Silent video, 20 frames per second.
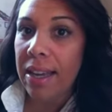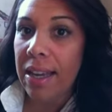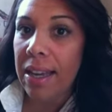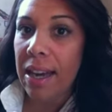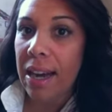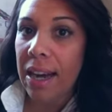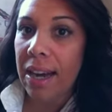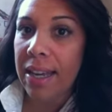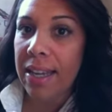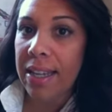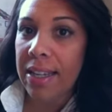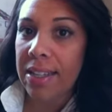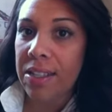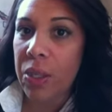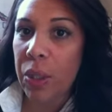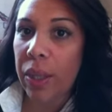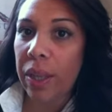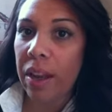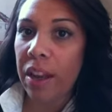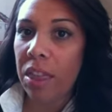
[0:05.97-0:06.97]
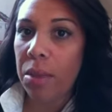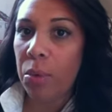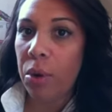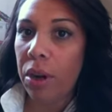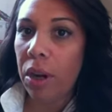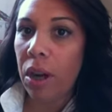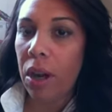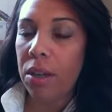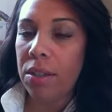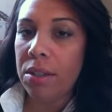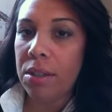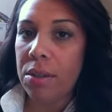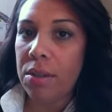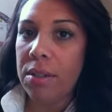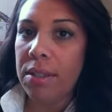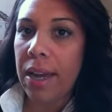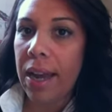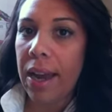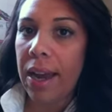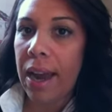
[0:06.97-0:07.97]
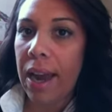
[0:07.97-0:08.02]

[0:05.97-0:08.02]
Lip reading: It is early in the morning on Tuesday.